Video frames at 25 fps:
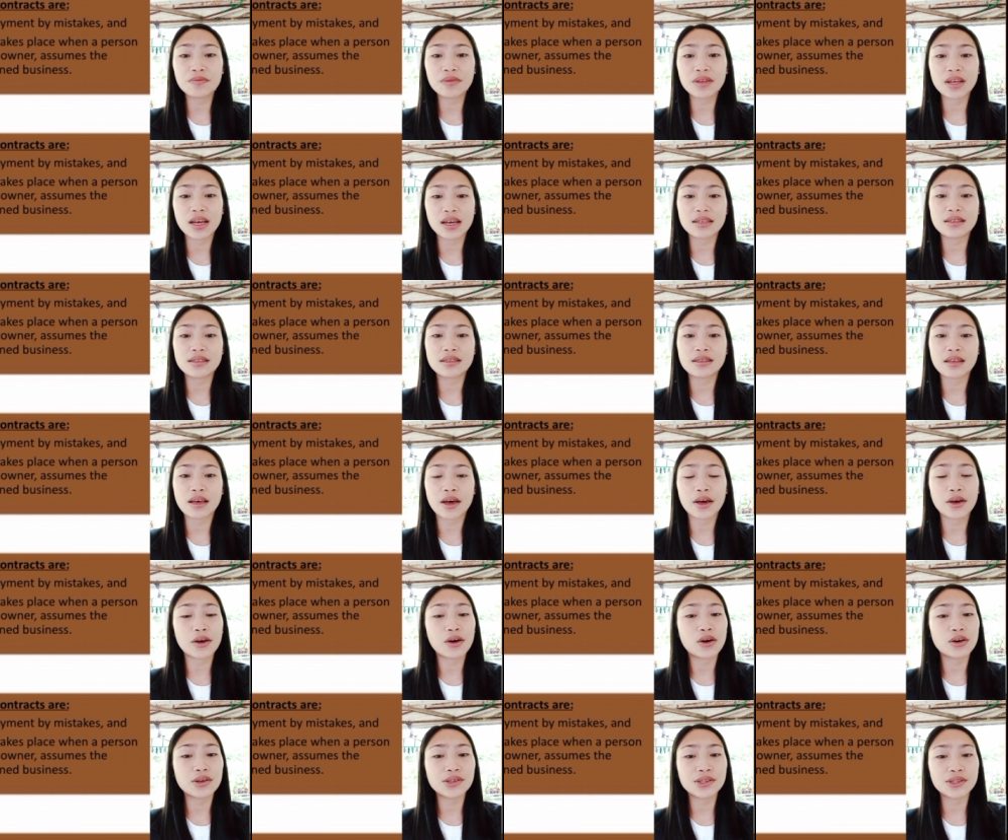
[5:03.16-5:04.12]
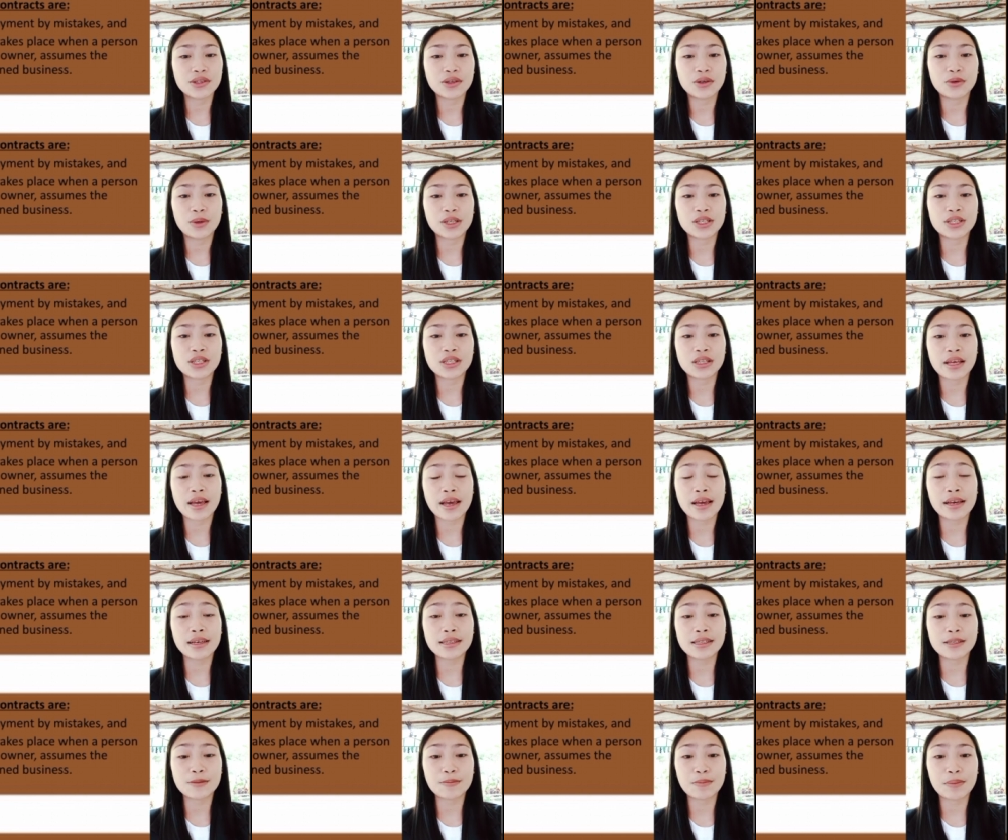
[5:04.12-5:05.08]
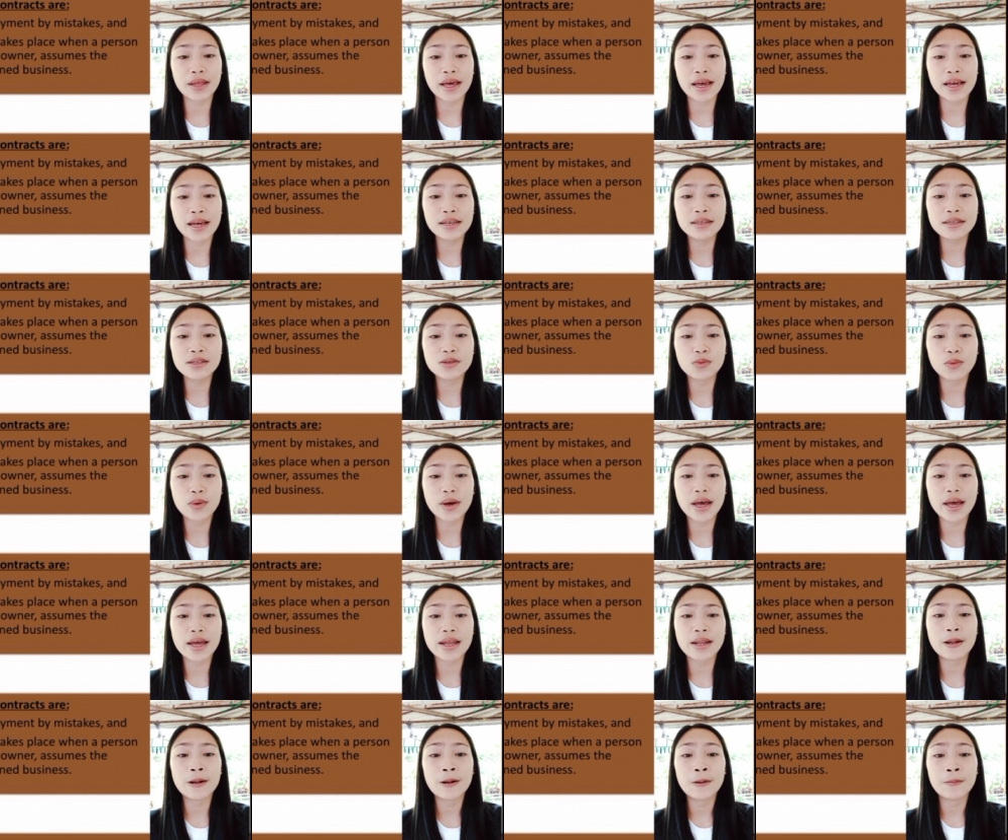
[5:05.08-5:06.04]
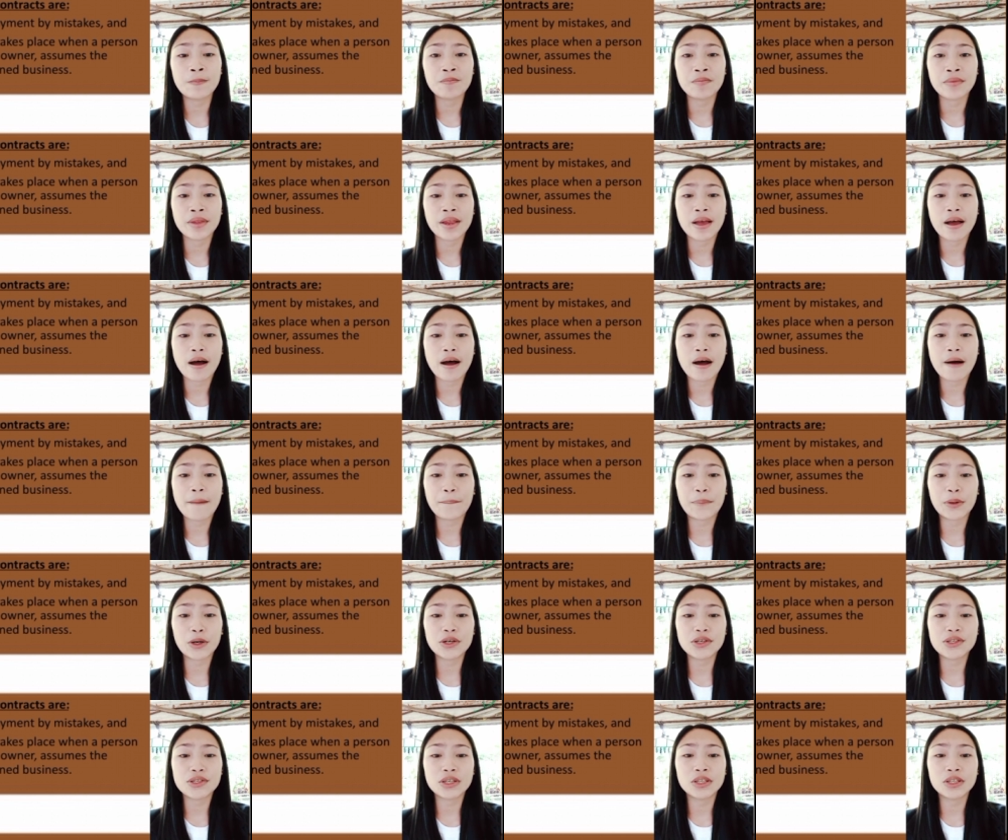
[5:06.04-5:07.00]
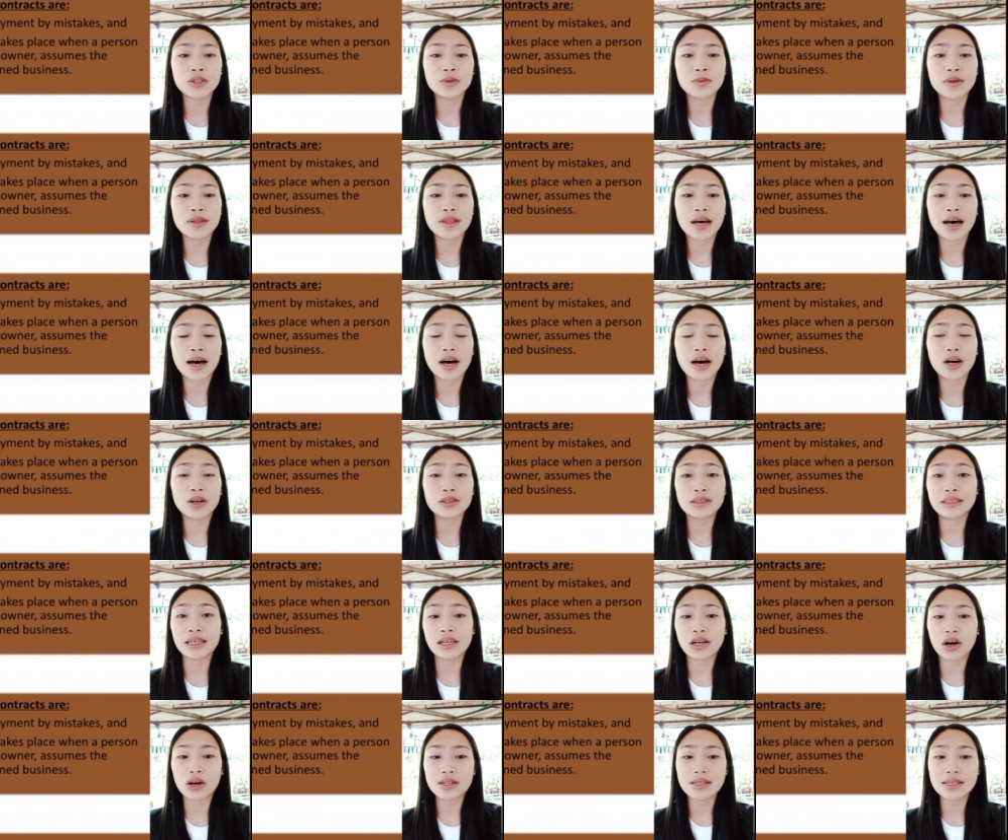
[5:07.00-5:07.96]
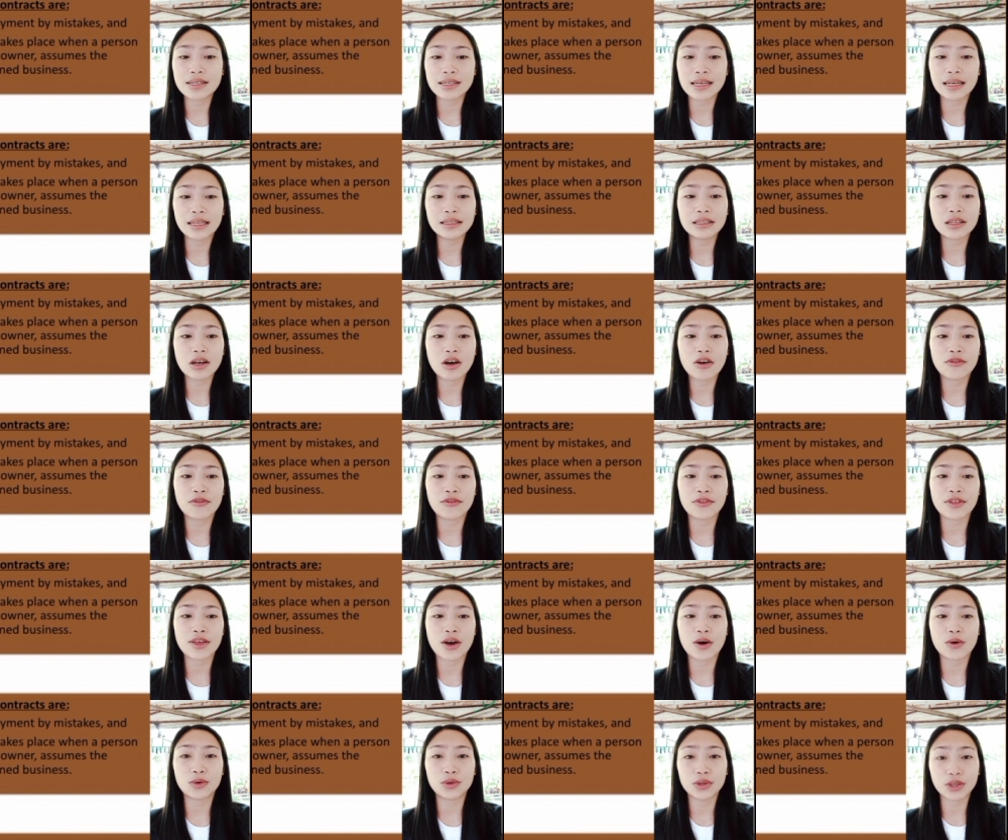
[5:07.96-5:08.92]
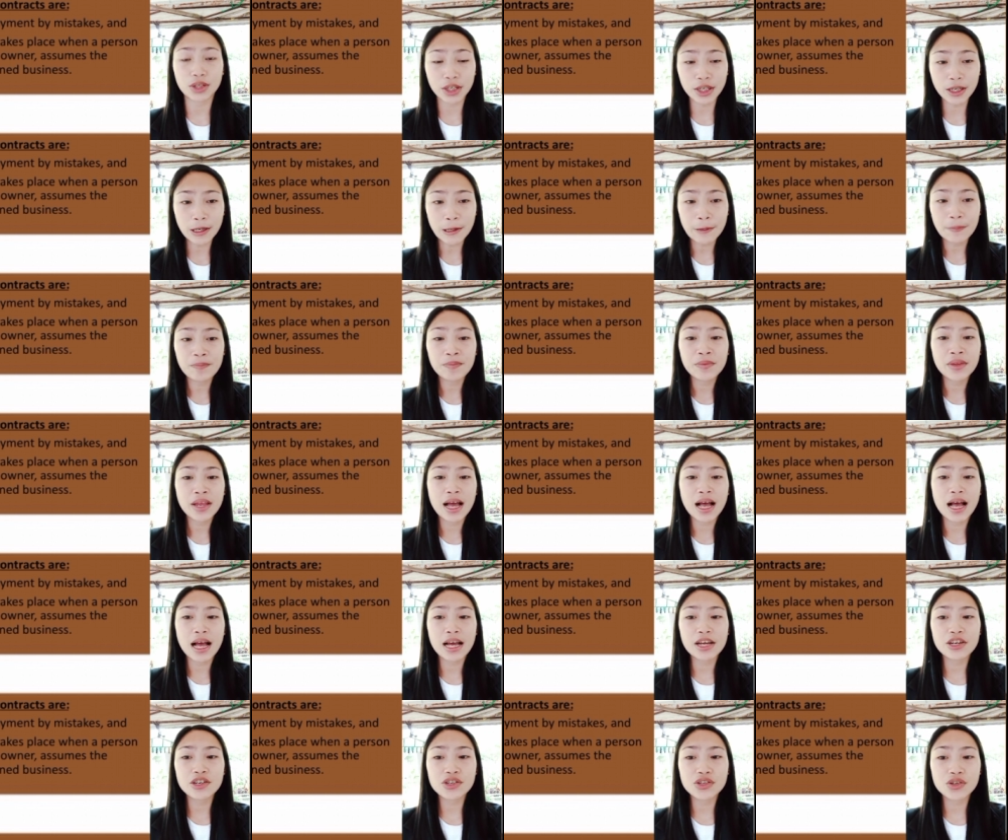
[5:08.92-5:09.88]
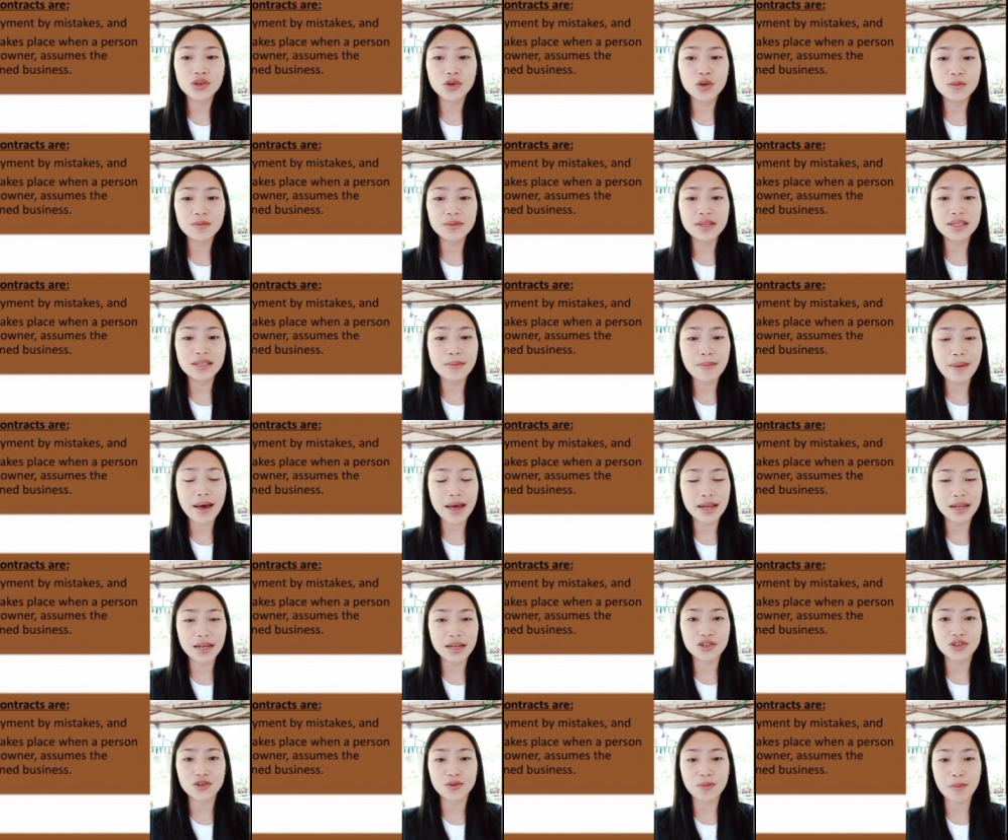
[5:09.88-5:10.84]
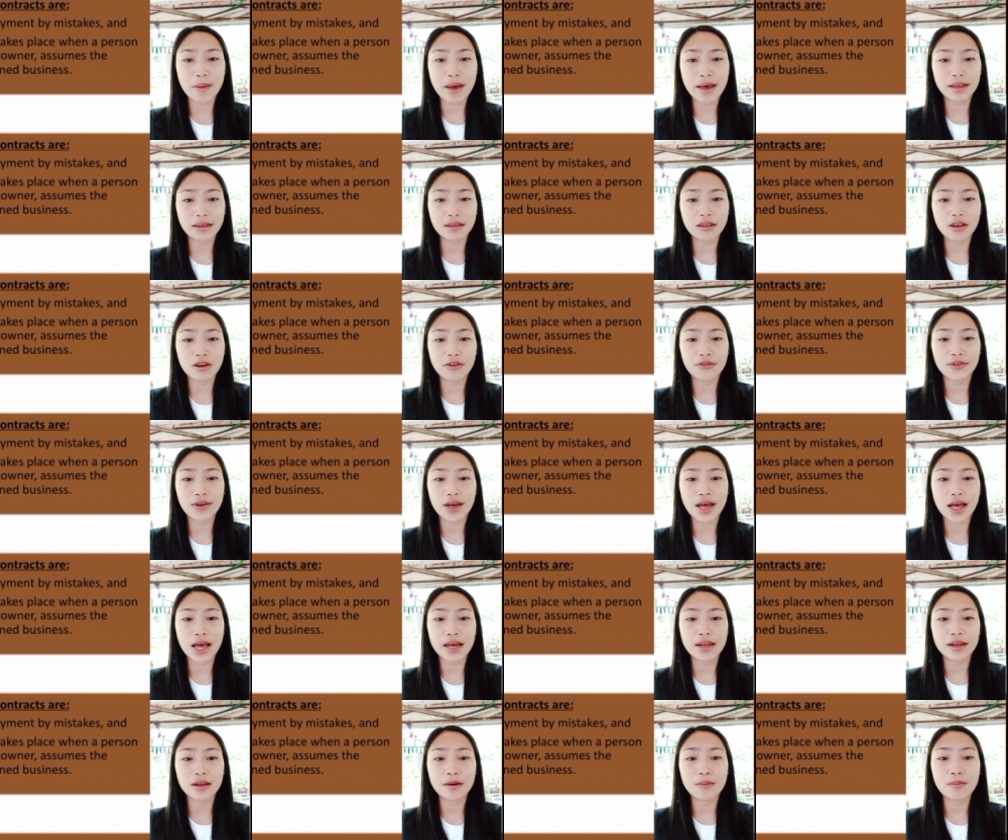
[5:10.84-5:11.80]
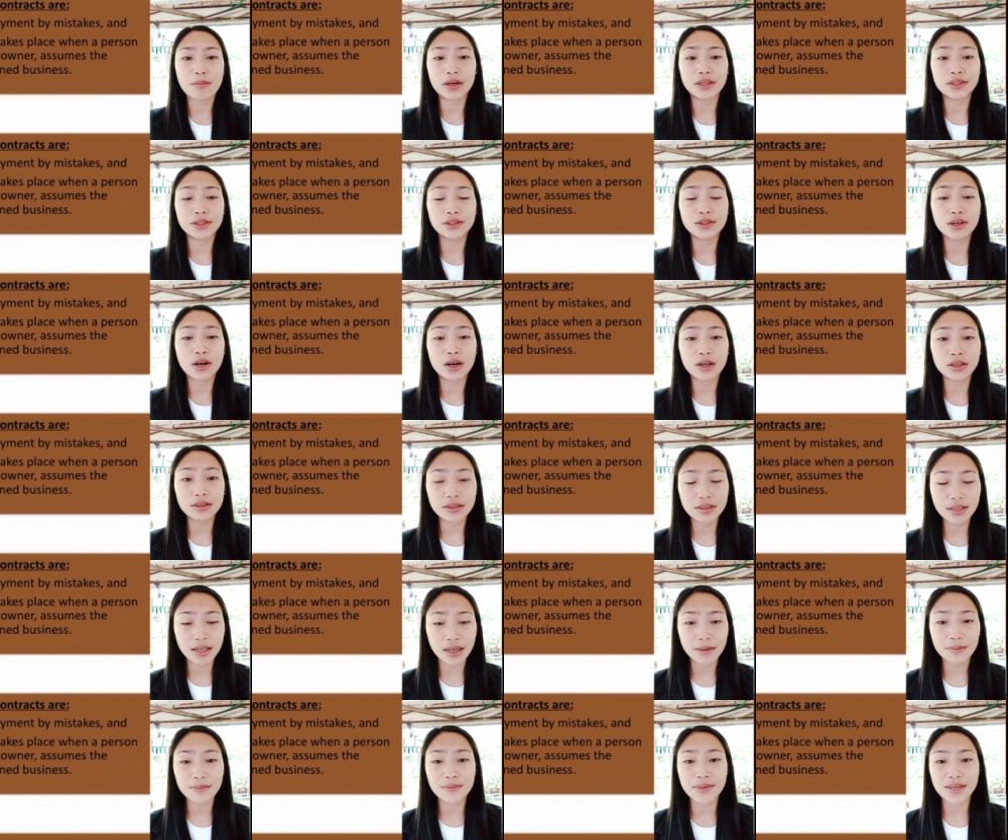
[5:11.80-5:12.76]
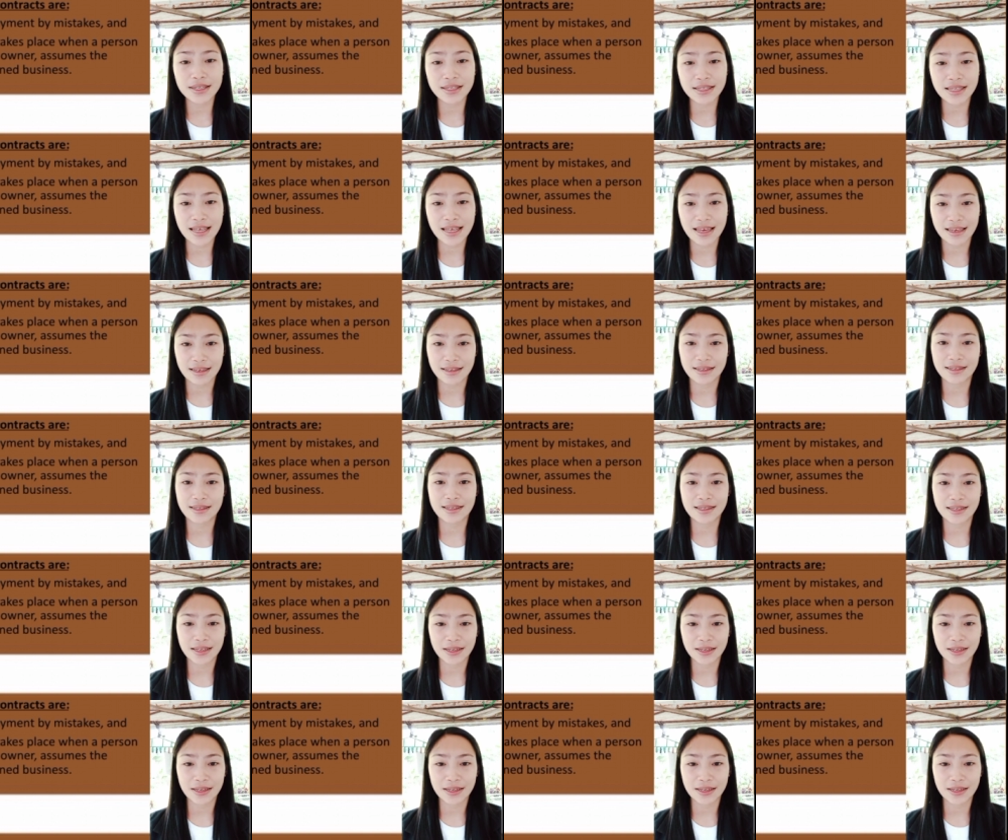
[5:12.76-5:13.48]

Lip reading: gesteo, so which takes place when a person without the consent of the owner assumes the management of an abandoned business.